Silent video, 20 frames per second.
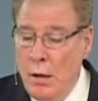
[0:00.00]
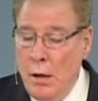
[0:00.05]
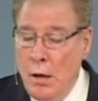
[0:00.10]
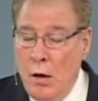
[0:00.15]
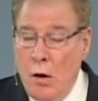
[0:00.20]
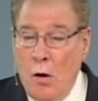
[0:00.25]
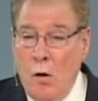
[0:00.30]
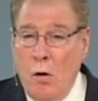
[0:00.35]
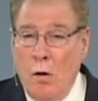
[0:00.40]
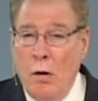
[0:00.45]

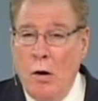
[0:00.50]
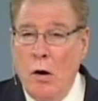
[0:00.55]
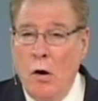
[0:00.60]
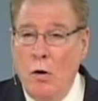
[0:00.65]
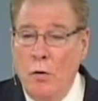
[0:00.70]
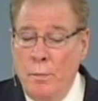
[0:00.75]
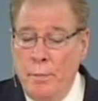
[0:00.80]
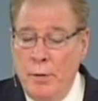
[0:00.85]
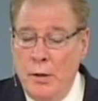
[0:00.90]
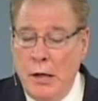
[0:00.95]
or
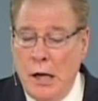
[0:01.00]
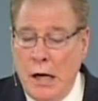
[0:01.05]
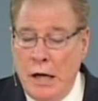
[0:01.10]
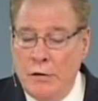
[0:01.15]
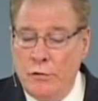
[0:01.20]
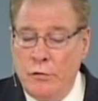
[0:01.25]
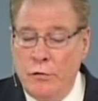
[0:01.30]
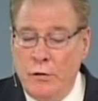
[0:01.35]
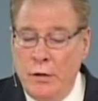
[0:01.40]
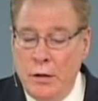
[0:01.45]
open
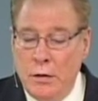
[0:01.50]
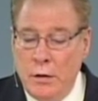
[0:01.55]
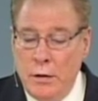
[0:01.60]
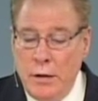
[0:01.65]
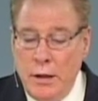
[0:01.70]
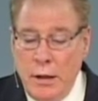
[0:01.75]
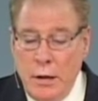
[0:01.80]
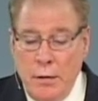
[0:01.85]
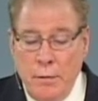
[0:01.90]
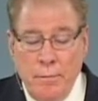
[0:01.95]

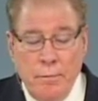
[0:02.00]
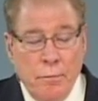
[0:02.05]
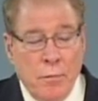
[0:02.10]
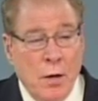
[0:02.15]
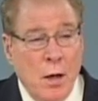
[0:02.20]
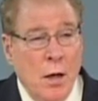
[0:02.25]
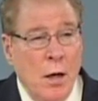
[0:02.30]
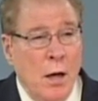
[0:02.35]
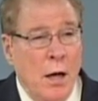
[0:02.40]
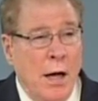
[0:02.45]
hostility,
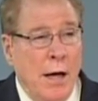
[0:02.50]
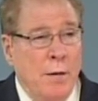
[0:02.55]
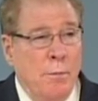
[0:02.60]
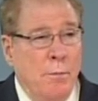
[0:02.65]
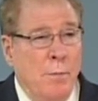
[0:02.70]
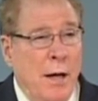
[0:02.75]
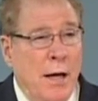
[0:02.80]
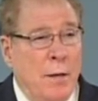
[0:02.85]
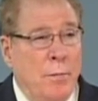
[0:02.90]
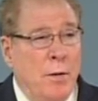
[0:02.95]

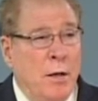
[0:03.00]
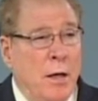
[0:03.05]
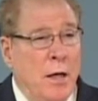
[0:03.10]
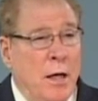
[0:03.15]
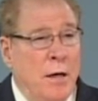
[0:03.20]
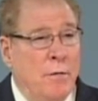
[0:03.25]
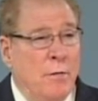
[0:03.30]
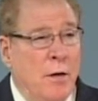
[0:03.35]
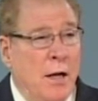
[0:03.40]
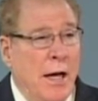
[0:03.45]
and maybe
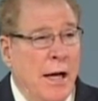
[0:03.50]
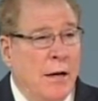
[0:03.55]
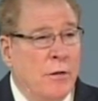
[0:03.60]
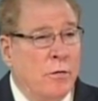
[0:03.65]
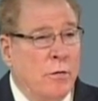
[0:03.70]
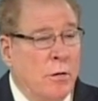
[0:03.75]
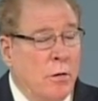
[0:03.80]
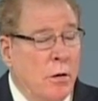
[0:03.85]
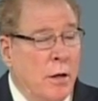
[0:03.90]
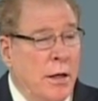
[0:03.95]
even
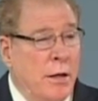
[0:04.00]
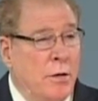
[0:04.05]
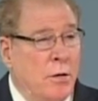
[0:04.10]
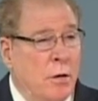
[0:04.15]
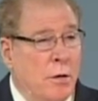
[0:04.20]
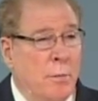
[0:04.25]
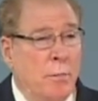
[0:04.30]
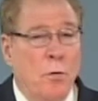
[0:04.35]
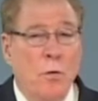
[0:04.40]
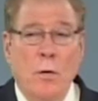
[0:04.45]
escalate to
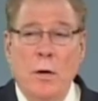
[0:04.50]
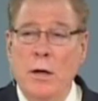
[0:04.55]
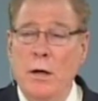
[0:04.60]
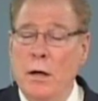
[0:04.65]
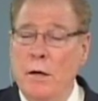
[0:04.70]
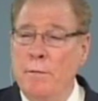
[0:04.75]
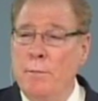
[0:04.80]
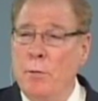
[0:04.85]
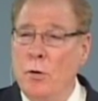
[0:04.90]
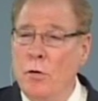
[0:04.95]
the point
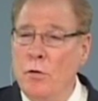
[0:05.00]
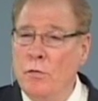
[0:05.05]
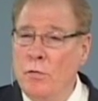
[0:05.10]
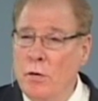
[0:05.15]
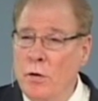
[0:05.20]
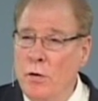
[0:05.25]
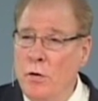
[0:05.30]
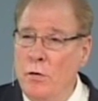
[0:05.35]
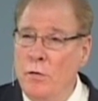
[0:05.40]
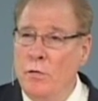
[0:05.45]
of
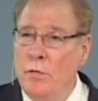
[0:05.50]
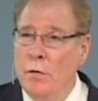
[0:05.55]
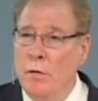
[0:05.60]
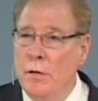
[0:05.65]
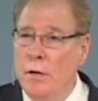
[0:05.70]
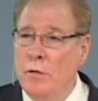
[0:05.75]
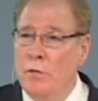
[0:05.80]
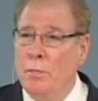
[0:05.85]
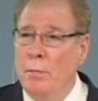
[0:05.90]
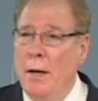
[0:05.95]
persecution.
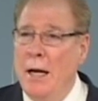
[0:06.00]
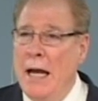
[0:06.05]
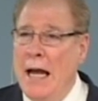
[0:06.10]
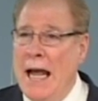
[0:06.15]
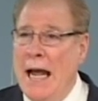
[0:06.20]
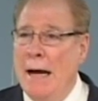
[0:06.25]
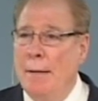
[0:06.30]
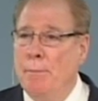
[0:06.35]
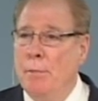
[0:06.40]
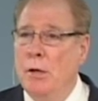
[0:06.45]
This may
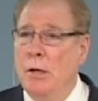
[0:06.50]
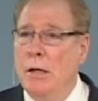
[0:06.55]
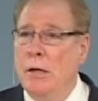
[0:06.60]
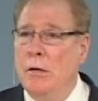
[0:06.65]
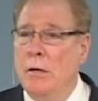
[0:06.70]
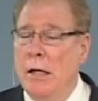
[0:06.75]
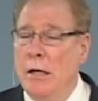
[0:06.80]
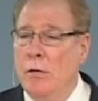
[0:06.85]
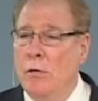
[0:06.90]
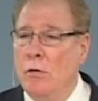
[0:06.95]
happen
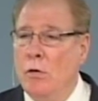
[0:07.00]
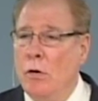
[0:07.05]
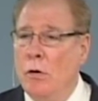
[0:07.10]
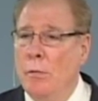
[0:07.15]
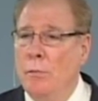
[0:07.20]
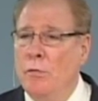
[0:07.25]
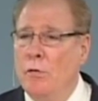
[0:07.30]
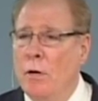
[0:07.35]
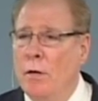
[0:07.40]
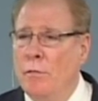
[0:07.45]
in, in
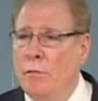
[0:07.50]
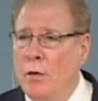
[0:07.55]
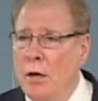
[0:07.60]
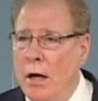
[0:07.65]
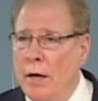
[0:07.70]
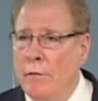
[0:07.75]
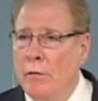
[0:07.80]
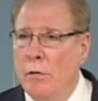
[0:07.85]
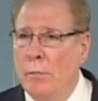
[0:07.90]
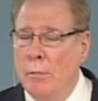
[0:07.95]
terms of
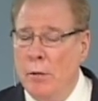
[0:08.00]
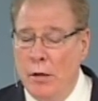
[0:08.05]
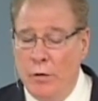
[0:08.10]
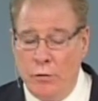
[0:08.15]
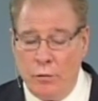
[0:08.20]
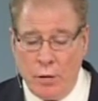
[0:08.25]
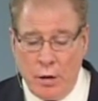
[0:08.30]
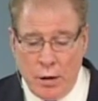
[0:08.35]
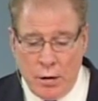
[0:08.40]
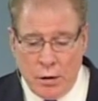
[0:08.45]

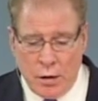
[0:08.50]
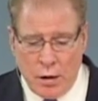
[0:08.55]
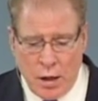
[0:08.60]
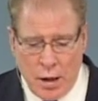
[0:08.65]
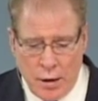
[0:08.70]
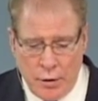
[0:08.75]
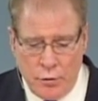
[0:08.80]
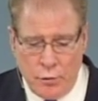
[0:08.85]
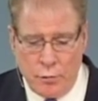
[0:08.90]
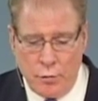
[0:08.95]
governments and
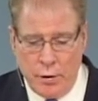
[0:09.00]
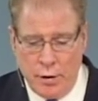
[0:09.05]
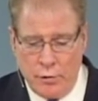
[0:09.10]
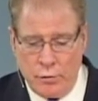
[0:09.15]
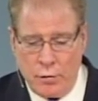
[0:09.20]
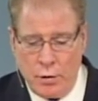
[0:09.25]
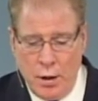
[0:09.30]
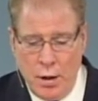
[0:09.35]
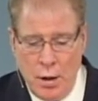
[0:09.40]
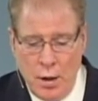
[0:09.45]
countries.